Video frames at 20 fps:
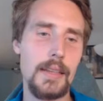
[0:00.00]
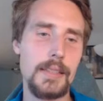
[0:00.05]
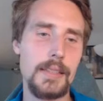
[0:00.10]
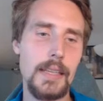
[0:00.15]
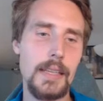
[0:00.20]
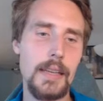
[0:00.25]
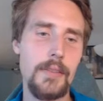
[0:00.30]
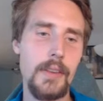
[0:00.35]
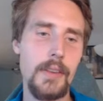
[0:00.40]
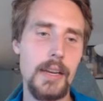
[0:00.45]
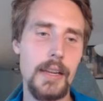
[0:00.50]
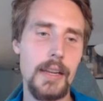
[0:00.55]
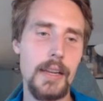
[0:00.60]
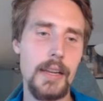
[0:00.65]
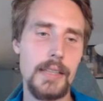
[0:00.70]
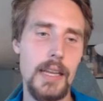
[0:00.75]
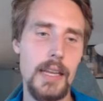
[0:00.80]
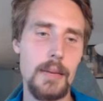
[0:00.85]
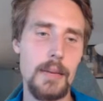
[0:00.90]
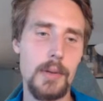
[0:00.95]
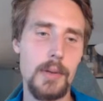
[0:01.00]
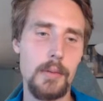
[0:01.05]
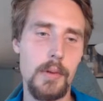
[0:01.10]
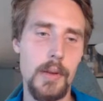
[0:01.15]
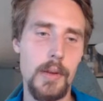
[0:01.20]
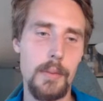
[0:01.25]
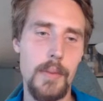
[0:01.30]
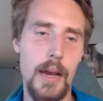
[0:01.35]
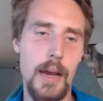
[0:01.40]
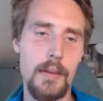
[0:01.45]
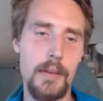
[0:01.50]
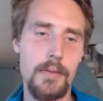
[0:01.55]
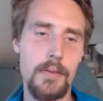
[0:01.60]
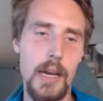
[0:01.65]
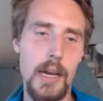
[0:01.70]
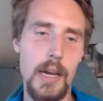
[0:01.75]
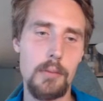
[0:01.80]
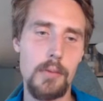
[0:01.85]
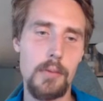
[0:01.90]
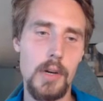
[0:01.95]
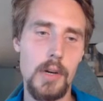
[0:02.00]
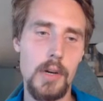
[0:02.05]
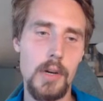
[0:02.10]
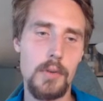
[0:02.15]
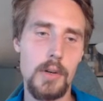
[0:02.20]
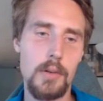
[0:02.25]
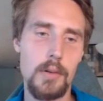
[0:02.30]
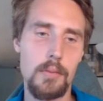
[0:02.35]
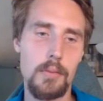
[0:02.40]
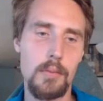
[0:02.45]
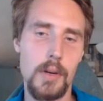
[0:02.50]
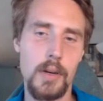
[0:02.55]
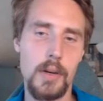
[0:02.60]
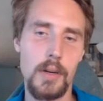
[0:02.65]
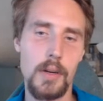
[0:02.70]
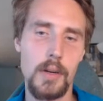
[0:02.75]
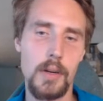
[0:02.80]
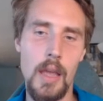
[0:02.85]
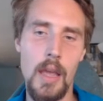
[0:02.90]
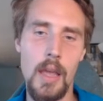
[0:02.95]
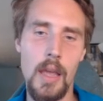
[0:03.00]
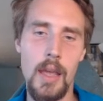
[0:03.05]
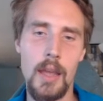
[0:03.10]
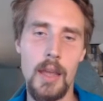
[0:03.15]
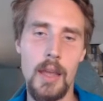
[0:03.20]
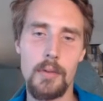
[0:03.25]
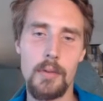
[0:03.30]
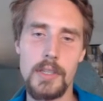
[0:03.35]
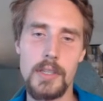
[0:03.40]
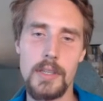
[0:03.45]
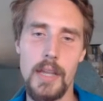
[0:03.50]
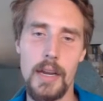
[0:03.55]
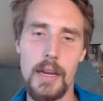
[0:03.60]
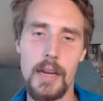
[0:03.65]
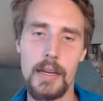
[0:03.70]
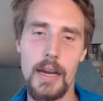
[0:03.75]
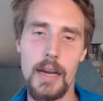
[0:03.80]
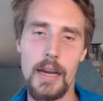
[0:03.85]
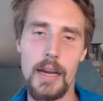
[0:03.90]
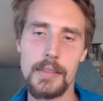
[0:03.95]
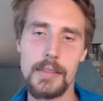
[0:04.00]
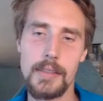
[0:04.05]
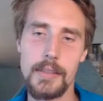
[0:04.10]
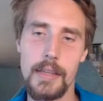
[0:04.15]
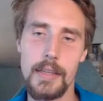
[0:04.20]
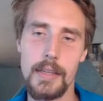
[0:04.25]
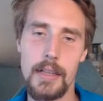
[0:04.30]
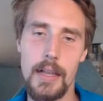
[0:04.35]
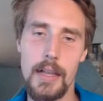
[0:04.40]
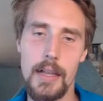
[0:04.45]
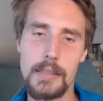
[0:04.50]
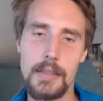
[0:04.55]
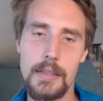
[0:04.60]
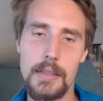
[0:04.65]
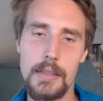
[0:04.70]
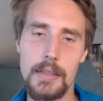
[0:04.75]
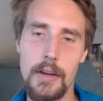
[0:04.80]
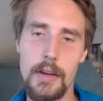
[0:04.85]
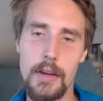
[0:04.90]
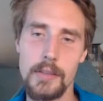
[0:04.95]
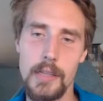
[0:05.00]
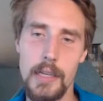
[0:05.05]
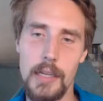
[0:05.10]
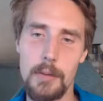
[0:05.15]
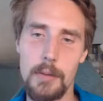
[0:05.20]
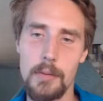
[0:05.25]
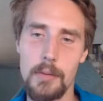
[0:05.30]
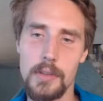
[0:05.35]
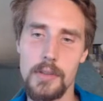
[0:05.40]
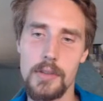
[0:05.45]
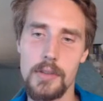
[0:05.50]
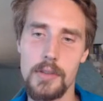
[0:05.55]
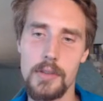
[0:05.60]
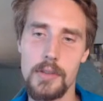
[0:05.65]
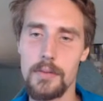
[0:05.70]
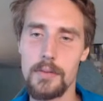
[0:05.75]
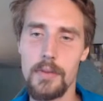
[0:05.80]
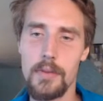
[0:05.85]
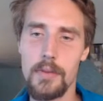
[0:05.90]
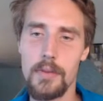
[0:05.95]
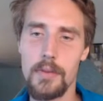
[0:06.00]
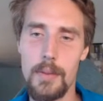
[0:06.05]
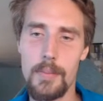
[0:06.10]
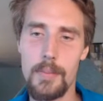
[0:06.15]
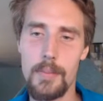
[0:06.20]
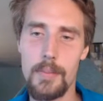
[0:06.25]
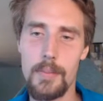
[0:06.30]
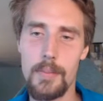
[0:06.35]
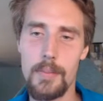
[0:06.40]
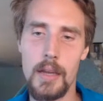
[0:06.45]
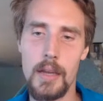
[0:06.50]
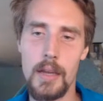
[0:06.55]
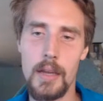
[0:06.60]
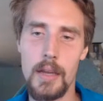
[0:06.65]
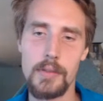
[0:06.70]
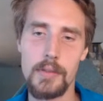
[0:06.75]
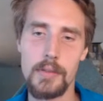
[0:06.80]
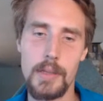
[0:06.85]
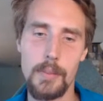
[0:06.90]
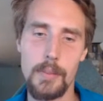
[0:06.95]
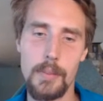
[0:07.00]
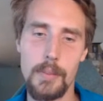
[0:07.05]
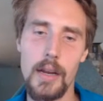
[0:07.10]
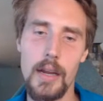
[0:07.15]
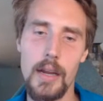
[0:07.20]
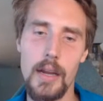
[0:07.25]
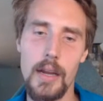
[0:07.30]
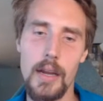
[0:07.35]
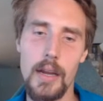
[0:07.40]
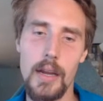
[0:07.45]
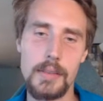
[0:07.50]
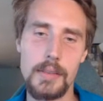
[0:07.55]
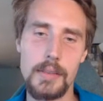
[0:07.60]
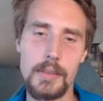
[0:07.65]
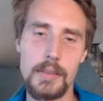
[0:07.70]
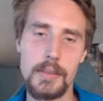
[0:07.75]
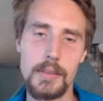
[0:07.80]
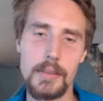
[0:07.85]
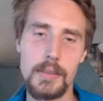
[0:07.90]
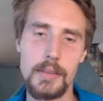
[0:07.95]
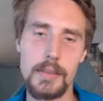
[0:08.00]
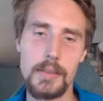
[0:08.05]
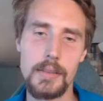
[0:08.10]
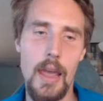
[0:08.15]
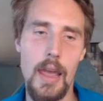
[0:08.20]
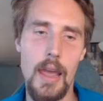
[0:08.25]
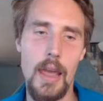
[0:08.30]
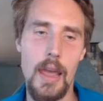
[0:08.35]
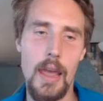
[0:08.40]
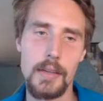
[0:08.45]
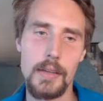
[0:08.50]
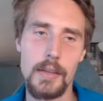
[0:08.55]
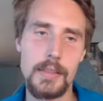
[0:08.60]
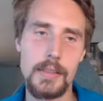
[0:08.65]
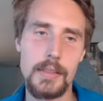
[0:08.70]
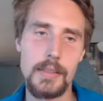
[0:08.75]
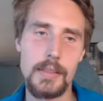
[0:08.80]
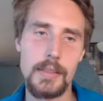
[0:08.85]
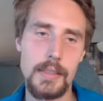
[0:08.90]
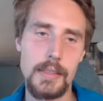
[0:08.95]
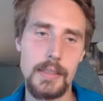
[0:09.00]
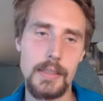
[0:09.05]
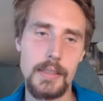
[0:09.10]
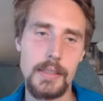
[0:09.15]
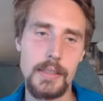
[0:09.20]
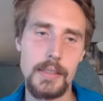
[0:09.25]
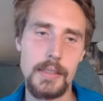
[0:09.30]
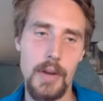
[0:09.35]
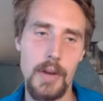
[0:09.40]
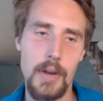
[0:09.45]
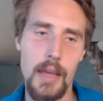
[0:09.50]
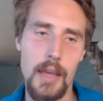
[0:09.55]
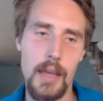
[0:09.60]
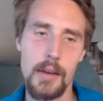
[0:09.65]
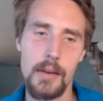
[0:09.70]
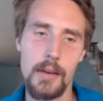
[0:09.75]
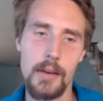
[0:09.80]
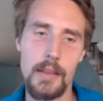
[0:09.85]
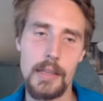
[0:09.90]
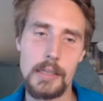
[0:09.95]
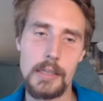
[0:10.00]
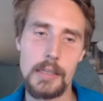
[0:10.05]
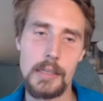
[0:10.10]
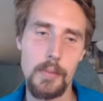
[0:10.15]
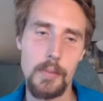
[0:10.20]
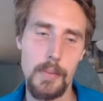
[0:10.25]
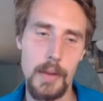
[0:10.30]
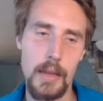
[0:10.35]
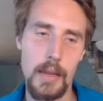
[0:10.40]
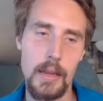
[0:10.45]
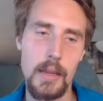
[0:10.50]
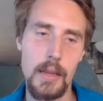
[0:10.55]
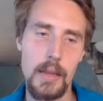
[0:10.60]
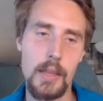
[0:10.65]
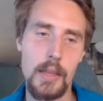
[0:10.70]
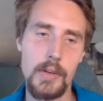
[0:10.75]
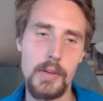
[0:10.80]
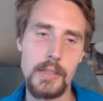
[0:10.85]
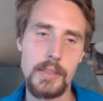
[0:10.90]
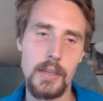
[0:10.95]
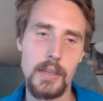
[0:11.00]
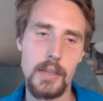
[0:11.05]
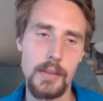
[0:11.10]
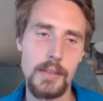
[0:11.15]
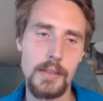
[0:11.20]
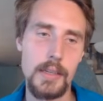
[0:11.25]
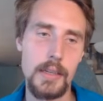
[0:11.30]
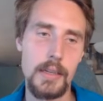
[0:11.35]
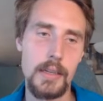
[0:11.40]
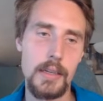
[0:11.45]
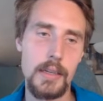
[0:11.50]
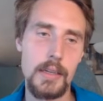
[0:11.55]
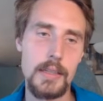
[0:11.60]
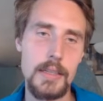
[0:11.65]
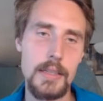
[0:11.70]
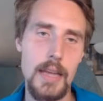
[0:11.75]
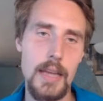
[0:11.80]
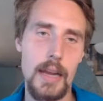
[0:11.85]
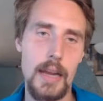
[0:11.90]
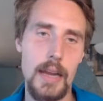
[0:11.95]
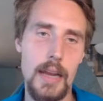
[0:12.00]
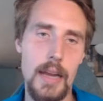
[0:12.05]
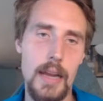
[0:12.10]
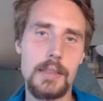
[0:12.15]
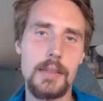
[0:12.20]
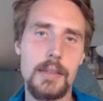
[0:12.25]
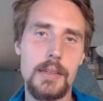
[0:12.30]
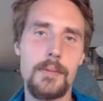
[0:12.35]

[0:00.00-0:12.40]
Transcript: given example, we modify one more word, which then causes the classifier's label to flip to something else, and thus this attack would end, and this would be the resulting text.